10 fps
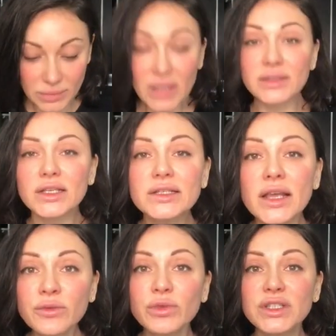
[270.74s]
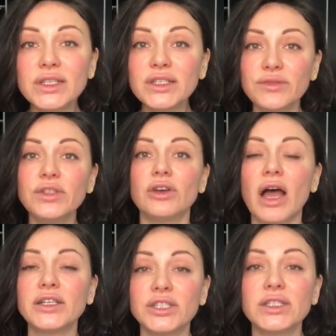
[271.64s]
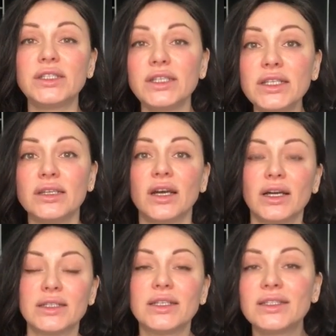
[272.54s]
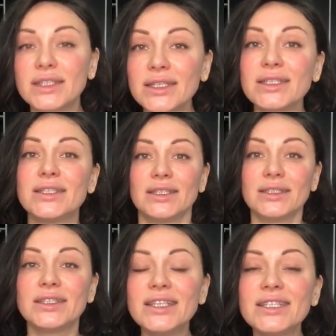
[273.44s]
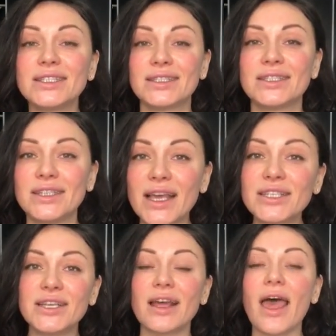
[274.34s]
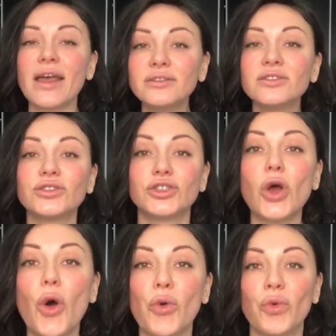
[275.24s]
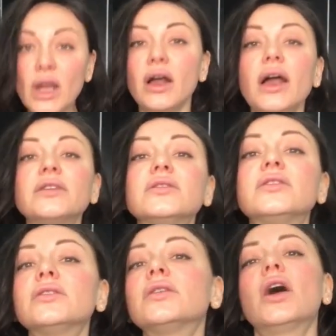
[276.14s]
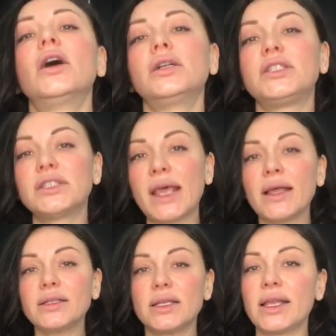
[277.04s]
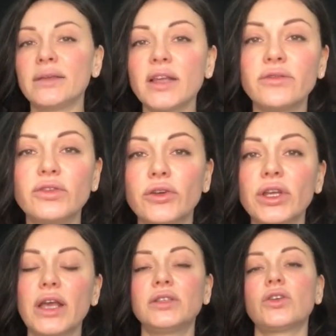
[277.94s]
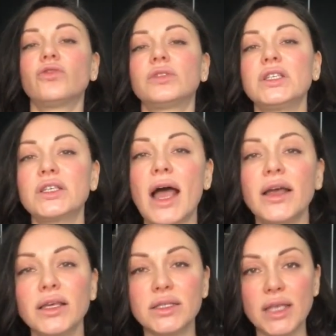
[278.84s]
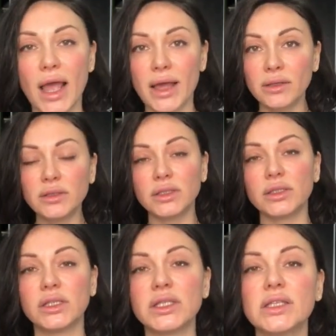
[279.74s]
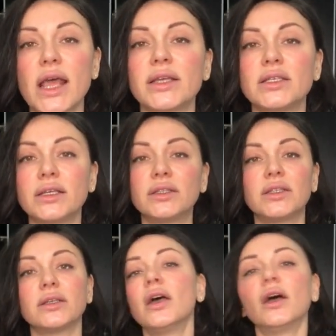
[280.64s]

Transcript: The same with this video, I just see that this is theater and show, and details that I never forget. So this guy in the end, he says that